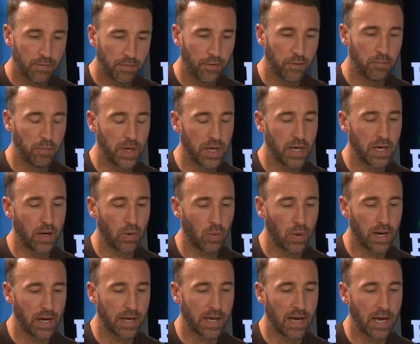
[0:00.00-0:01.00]
for me,
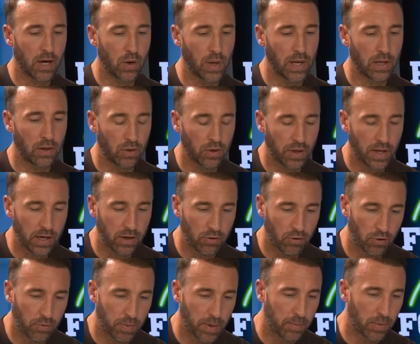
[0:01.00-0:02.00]
when I get a quick look at that
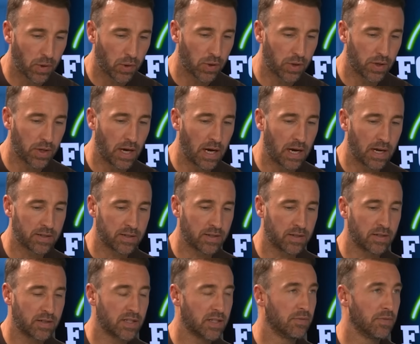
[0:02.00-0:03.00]
group, I'm looking at
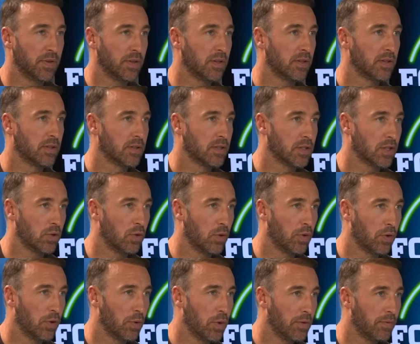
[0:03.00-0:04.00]
Arsenal and Sevilla to go
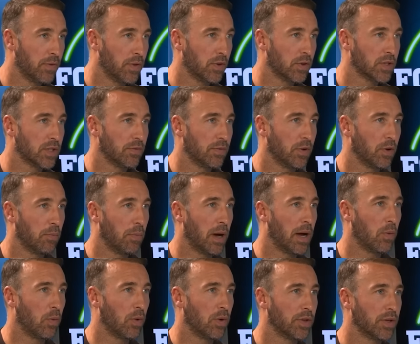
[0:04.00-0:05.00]
through, even though Sevilla
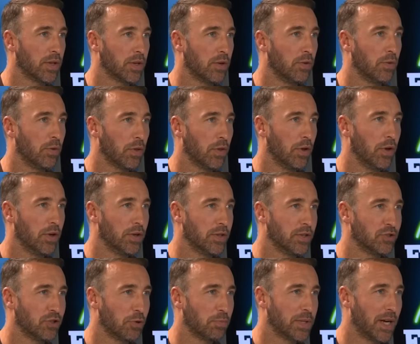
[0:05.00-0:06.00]
might want to go third
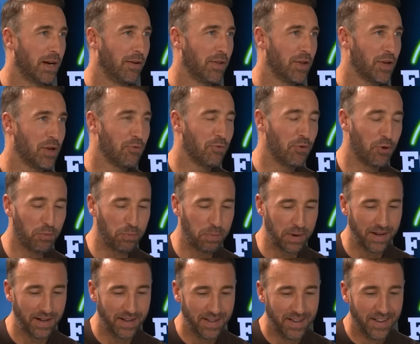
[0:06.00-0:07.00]
and drop down to
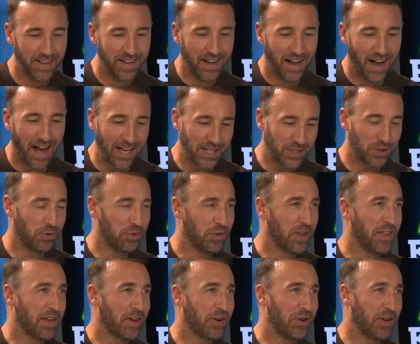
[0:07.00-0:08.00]
Europa. I don't
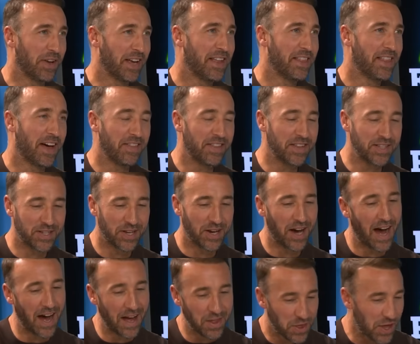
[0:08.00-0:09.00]
think they're going to get that this year.
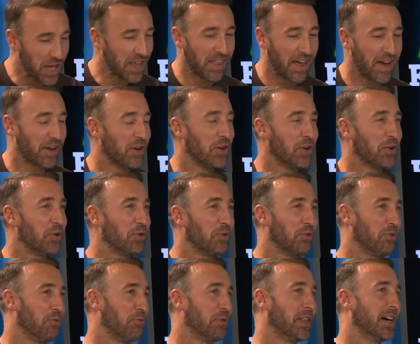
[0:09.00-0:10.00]
I think they're going to go
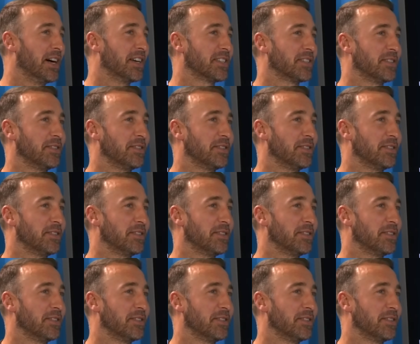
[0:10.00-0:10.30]
through with Arsenal.